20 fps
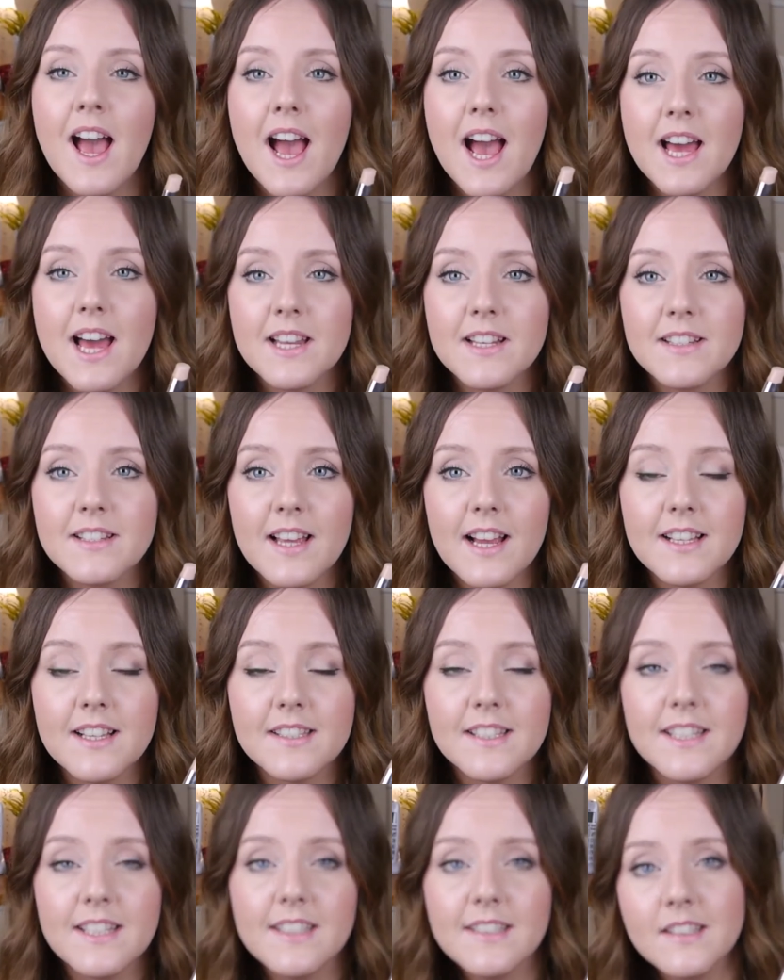And
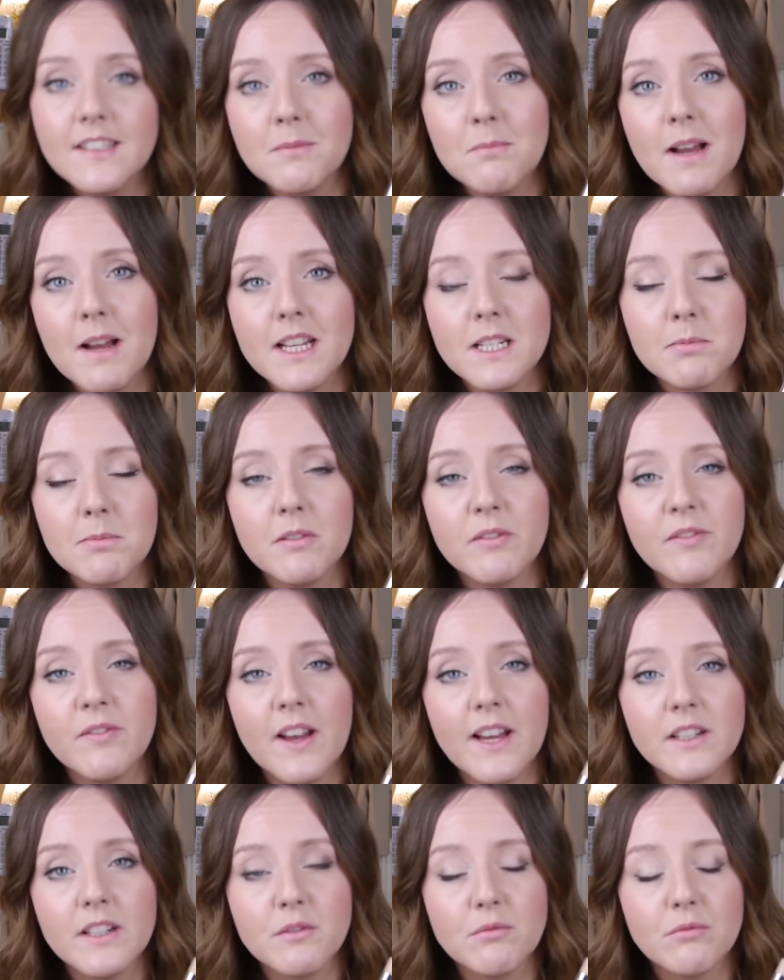as it is the Match
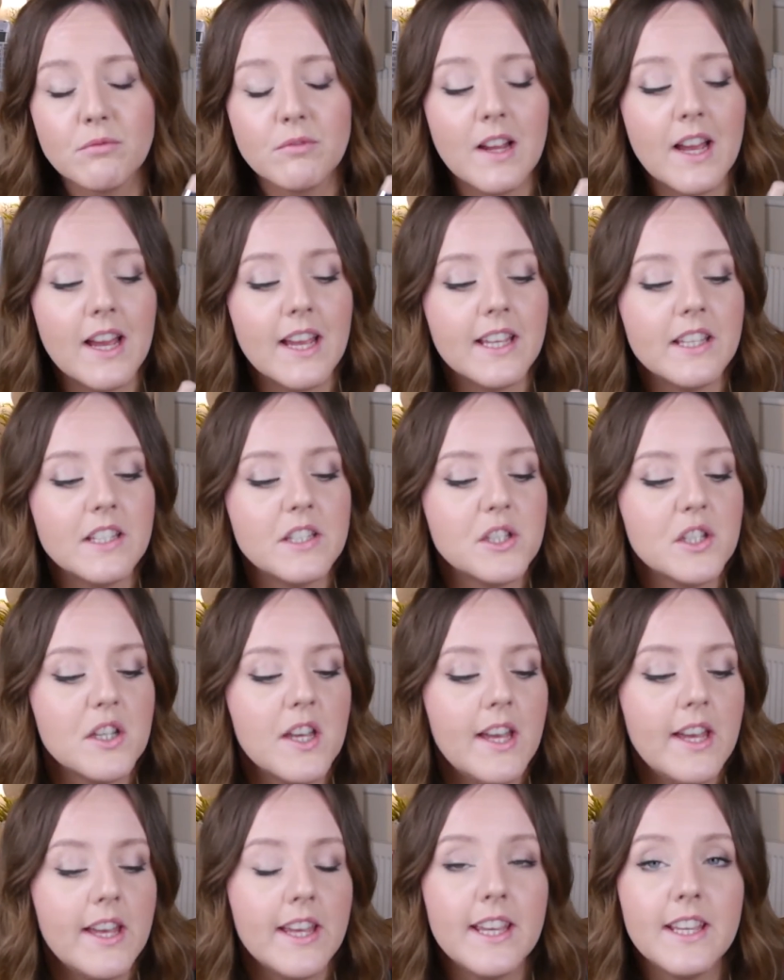Perfect range,
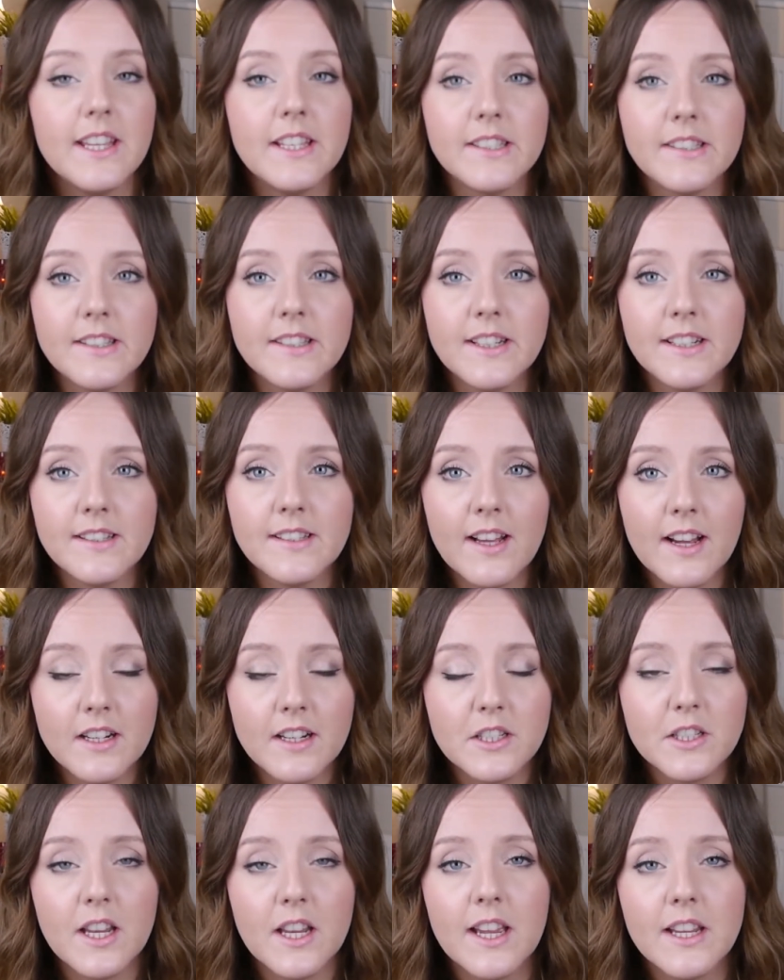it is the
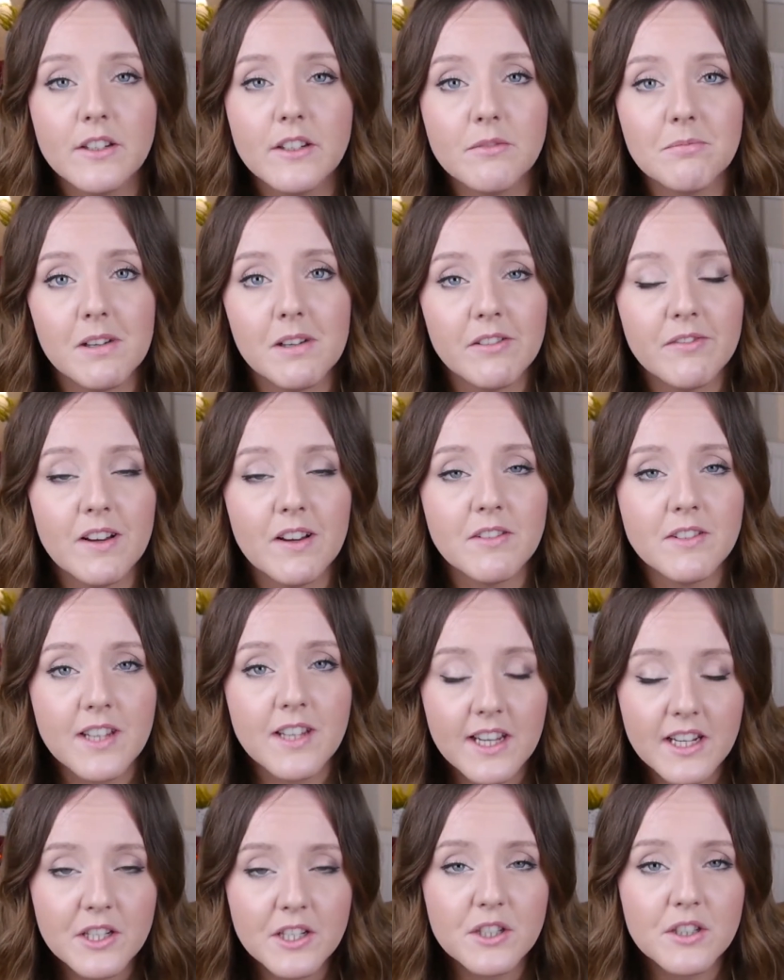exact shade of my
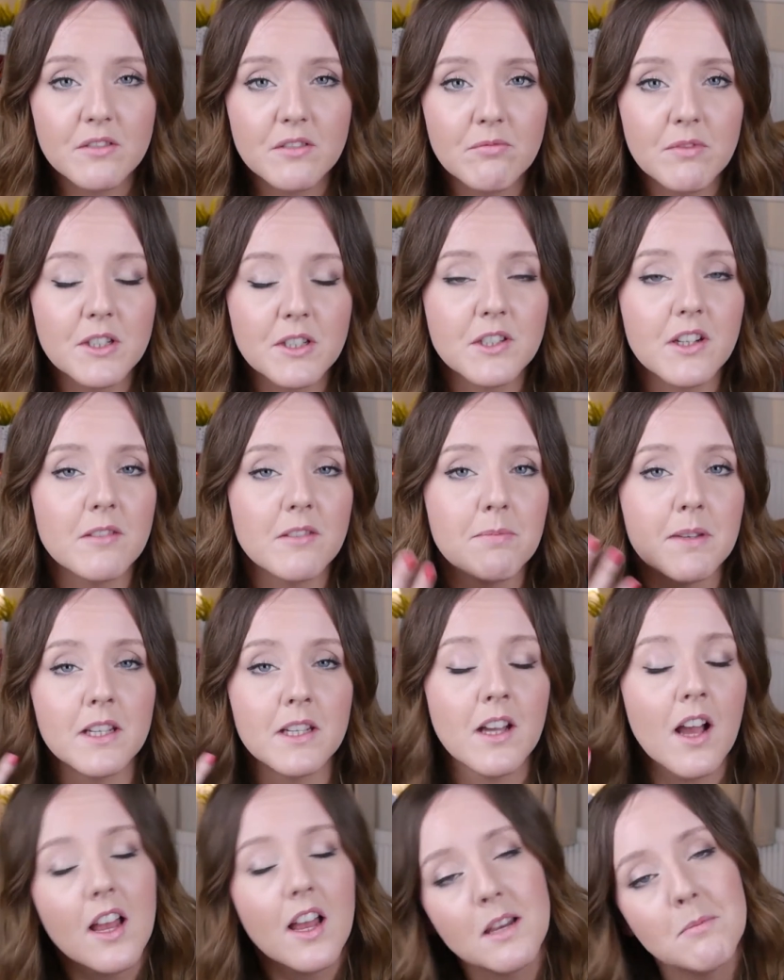foundation, which I've been
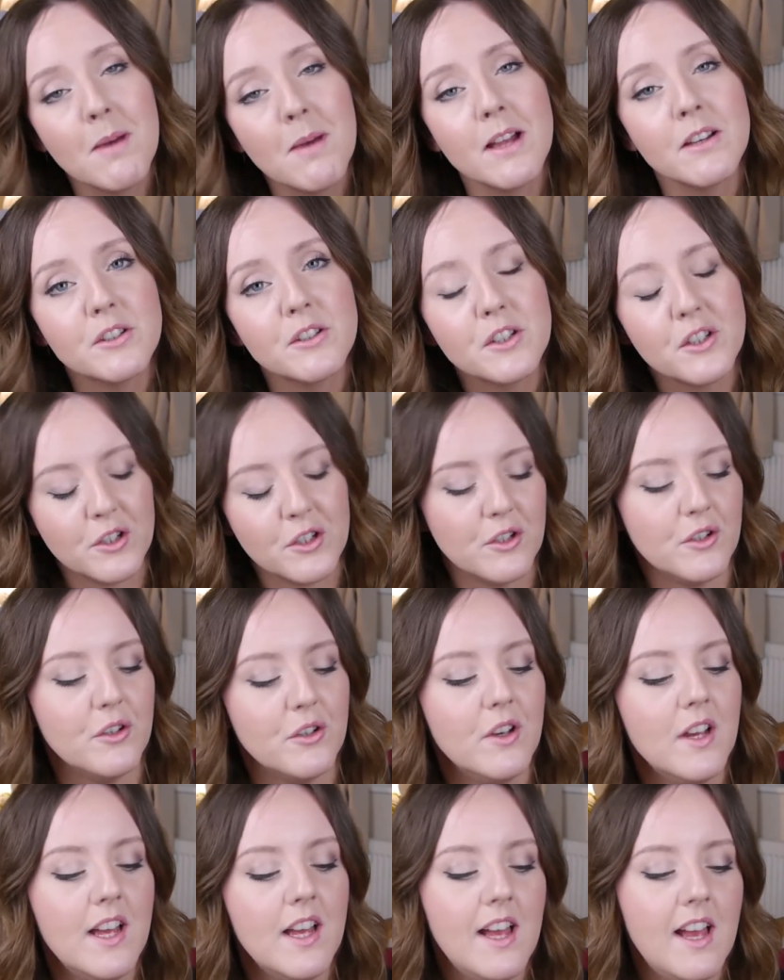colour matched
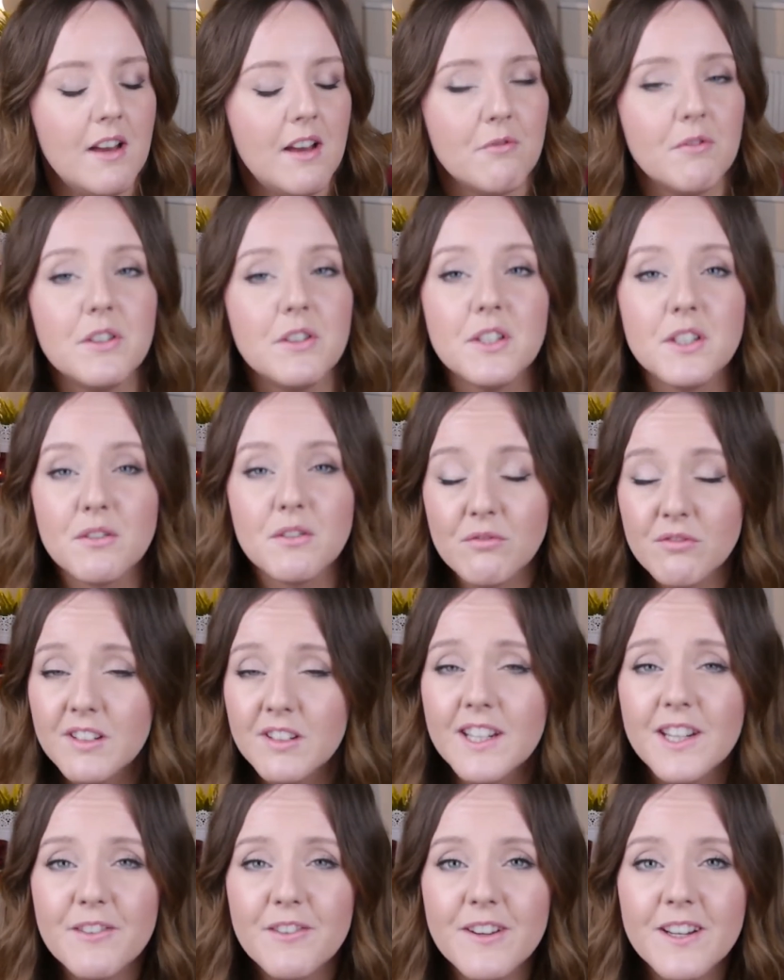to, which is
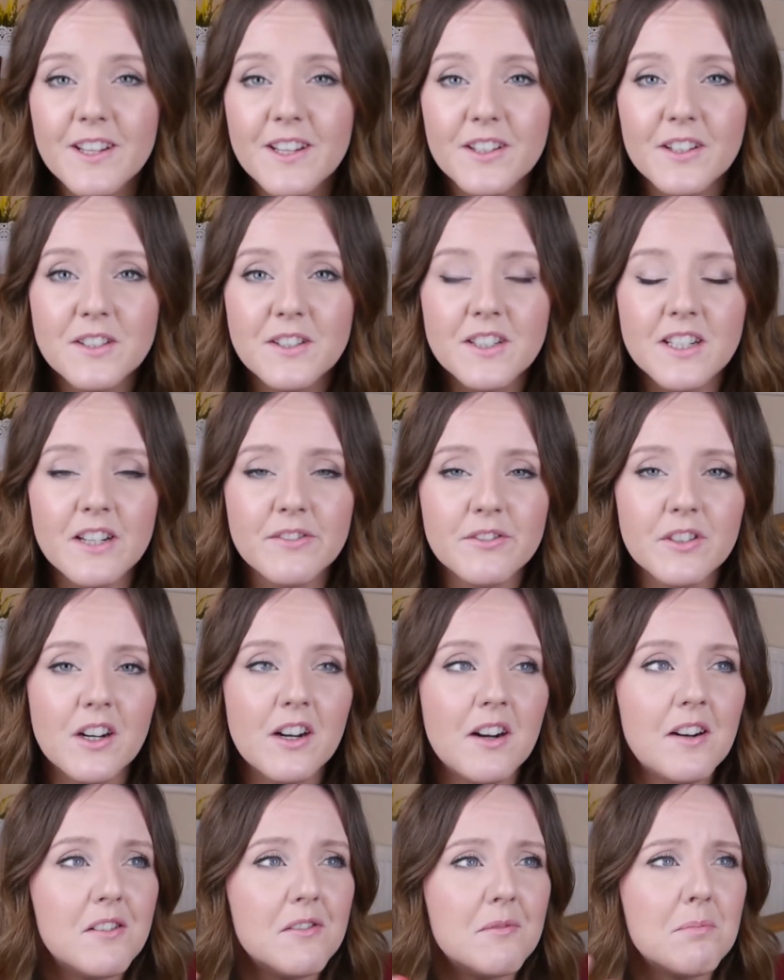really good, and I've got a
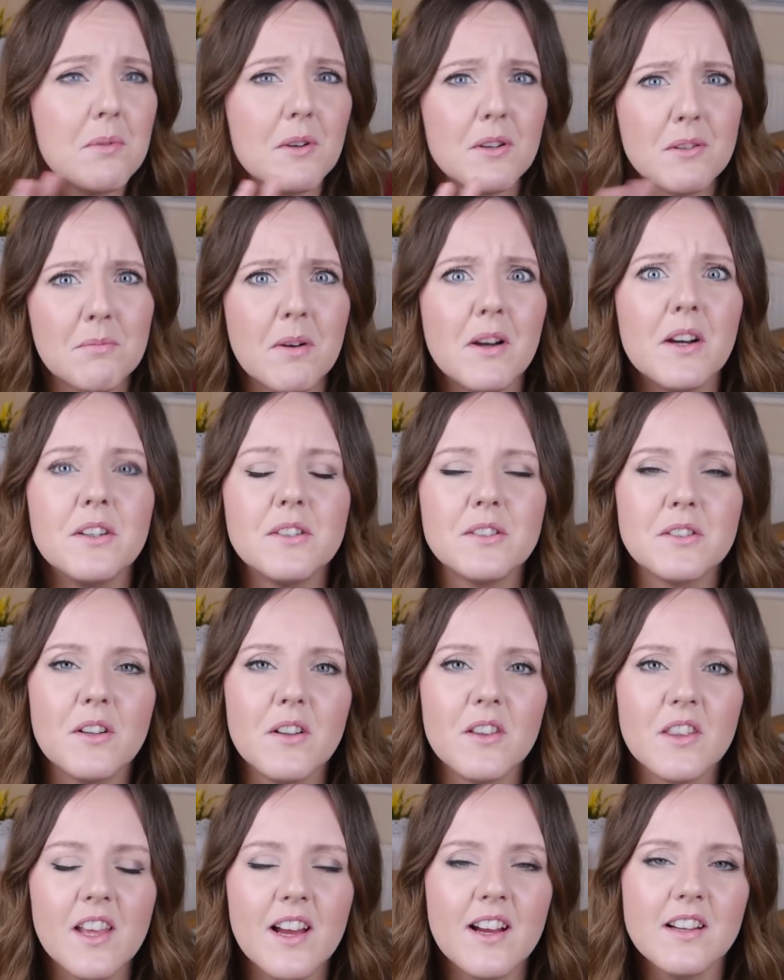whole blog post
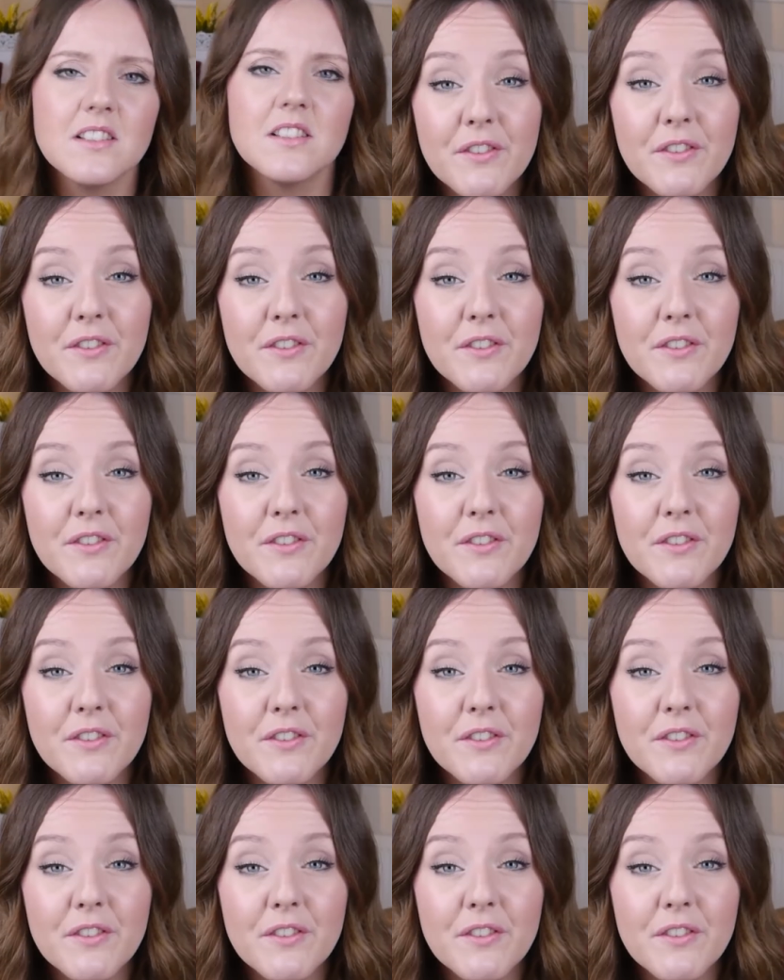on that.